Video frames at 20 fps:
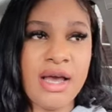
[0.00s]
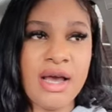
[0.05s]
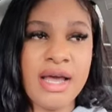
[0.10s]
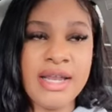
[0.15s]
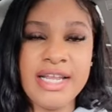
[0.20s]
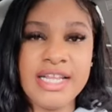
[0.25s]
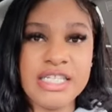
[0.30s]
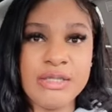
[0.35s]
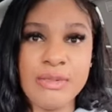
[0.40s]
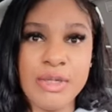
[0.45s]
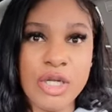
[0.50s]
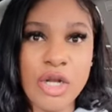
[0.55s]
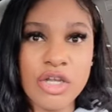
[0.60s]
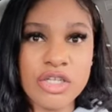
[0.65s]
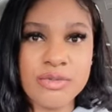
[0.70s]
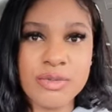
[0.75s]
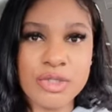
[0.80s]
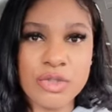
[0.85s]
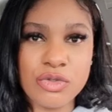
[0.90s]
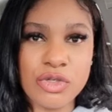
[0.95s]
I need to be in
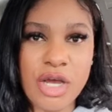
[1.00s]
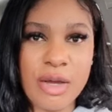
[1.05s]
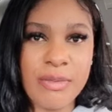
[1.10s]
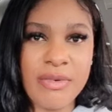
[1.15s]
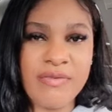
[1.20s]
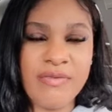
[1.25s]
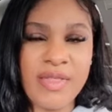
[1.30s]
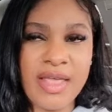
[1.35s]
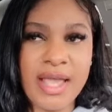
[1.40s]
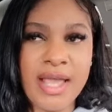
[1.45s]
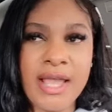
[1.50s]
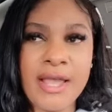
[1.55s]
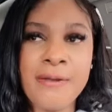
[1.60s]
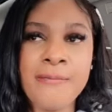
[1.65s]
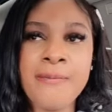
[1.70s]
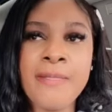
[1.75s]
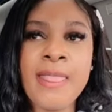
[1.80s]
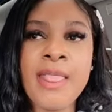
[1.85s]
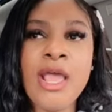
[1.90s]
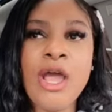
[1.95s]
hospital type of thing.
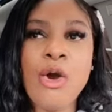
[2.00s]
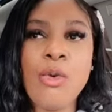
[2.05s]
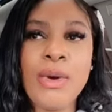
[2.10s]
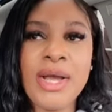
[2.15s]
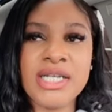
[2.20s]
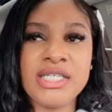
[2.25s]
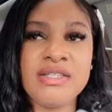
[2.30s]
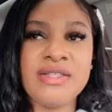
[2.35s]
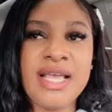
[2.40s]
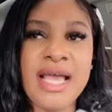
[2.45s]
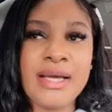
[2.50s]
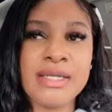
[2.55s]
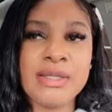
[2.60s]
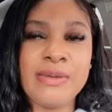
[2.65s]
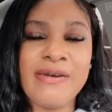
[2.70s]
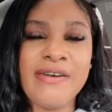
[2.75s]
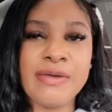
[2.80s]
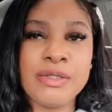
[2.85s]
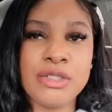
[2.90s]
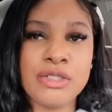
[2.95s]
Went to the out
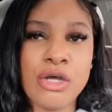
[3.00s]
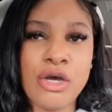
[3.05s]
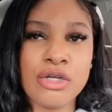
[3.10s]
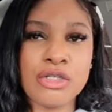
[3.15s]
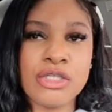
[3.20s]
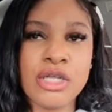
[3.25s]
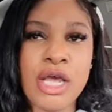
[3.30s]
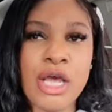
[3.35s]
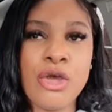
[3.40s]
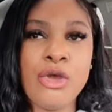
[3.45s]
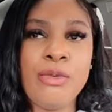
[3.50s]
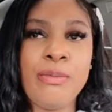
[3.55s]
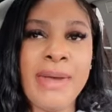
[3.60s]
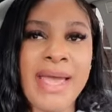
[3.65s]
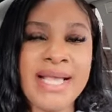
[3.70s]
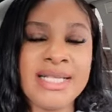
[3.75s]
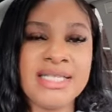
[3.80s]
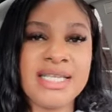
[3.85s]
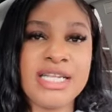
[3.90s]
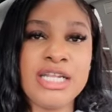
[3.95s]
of hours doctor who
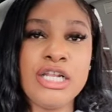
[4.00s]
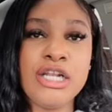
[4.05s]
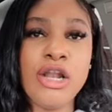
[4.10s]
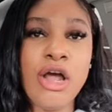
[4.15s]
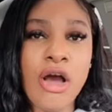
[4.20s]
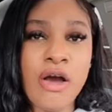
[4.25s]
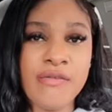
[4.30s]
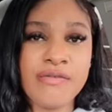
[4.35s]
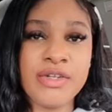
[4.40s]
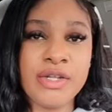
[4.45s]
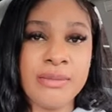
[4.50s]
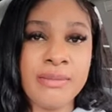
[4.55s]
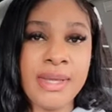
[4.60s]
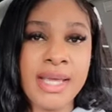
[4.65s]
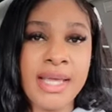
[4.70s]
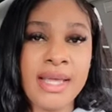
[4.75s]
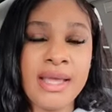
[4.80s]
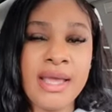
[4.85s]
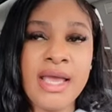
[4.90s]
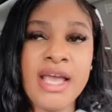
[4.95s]
basically laughed at
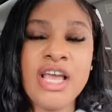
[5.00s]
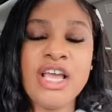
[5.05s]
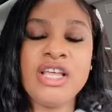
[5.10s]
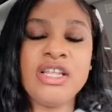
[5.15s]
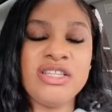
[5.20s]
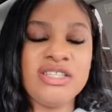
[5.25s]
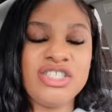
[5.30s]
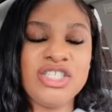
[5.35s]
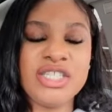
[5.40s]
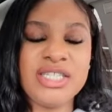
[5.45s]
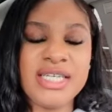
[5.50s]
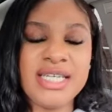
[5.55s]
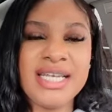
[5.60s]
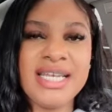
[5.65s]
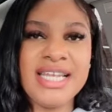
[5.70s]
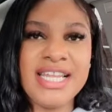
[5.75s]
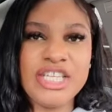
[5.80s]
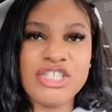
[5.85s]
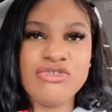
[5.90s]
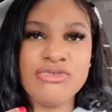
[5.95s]
me she
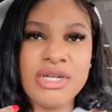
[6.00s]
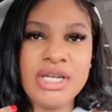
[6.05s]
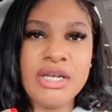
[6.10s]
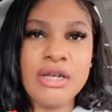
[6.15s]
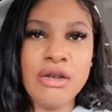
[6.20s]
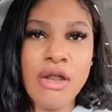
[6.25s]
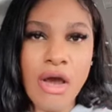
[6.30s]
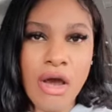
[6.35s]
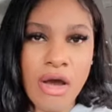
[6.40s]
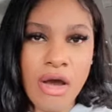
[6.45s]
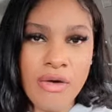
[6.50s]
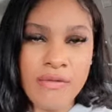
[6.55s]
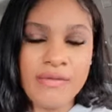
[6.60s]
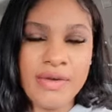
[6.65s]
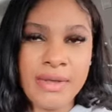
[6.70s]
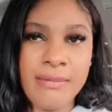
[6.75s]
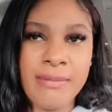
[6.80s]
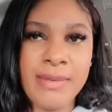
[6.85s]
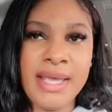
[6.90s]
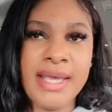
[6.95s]
didn't literally laugh
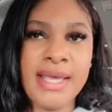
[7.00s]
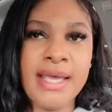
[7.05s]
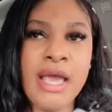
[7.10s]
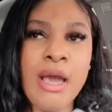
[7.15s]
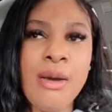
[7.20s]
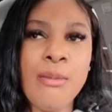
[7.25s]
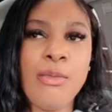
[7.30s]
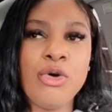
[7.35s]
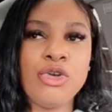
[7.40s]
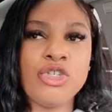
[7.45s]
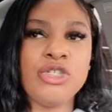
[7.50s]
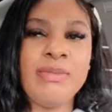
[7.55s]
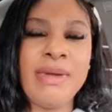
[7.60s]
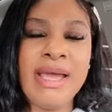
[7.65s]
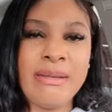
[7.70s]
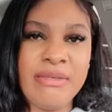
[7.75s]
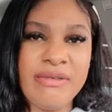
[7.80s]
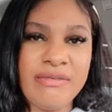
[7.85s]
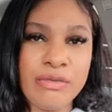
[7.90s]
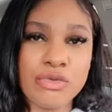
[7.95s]
at me, but she
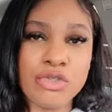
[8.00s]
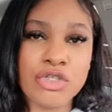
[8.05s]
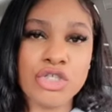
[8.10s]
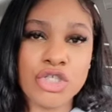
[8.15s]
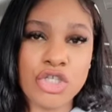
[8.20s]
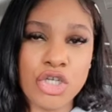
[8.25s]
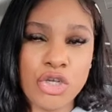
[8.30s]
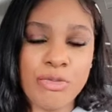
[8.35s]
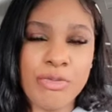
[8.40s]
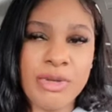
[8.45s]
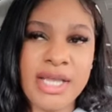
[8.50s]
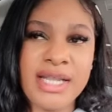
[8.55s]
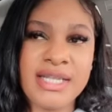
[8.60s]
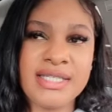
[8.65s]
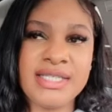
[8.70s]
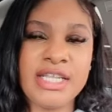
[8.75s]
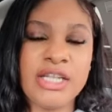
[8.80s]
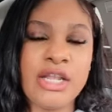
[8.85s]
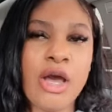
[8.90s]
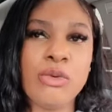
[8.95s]
made me feel stupid,
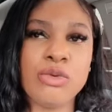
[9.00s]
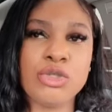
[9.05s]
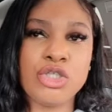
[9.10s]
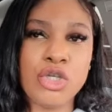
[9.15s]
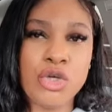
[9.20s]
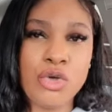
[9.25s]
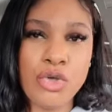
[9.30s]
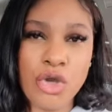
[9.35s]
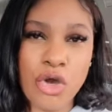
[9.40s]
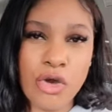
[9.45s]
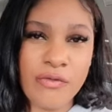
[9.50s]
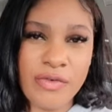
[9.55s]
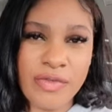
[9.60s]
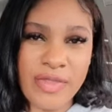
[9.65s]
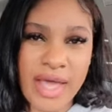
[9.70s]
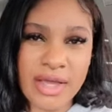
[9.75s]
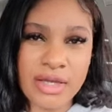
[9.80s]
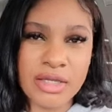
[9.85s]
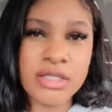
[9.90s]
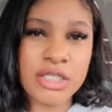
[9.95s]
said I was too young for
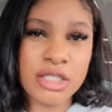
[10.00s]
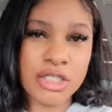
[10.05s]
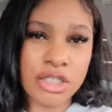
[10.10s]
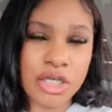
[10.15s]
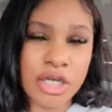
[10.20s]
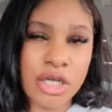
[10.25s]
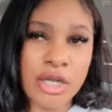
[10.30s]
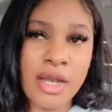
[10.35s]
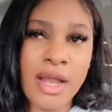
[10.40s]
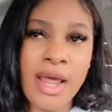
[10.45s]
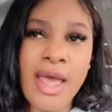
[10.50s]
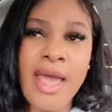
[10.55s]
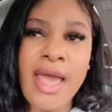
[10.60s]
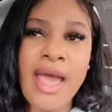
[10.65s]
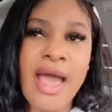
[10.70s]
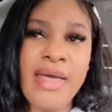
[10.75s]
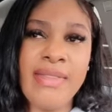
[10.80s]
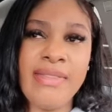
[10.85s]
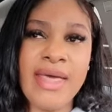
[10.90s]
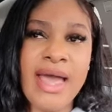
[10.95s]
that condition
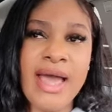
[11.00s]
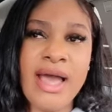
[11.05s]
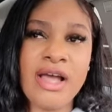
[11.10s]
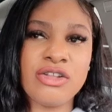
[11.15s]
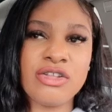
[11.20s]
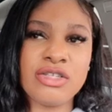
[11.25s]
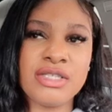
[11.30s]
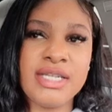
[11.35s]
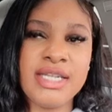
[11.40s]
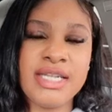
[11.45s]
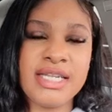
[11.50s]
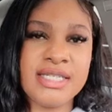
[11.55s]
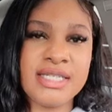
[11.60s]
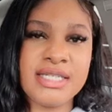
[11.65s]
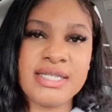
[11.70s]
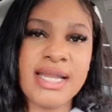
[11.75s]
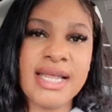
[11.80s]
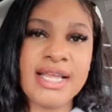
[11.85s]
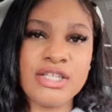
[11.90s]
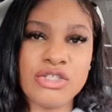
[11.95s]
and that I just needed
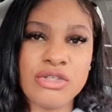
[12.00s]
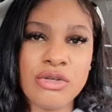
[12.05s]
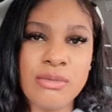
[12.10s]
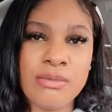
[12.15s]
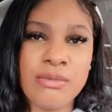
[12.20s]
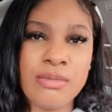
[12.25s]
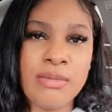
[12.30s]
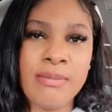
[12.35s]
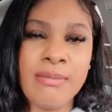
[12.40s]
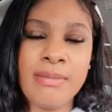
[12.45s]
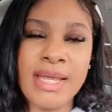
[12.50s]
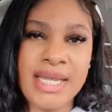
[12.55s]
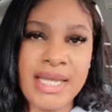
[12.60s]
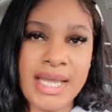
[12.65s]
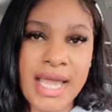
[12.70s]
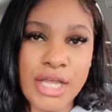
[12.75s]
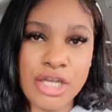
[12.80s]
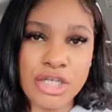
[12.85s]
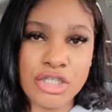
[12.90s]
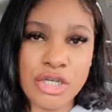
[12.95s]
to take some
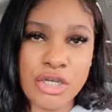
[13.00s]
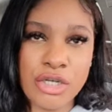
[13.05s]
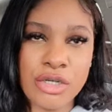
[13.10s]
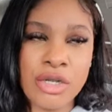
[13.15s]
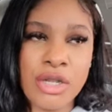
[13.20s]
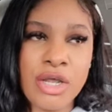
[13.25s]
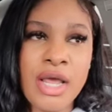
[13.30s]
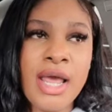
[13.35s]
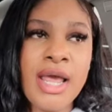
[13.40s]
medication.